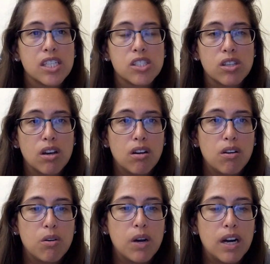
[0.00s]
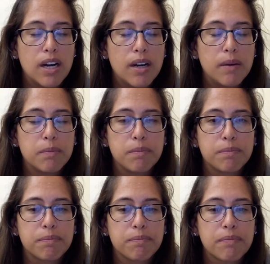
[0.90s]
So
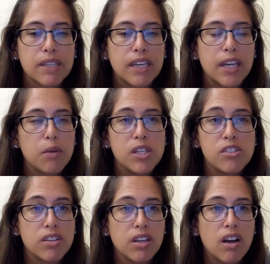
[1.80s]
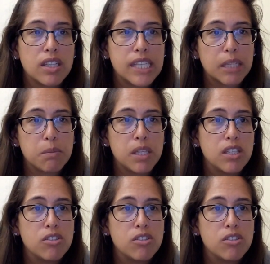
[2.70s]
anyways, you can contact me.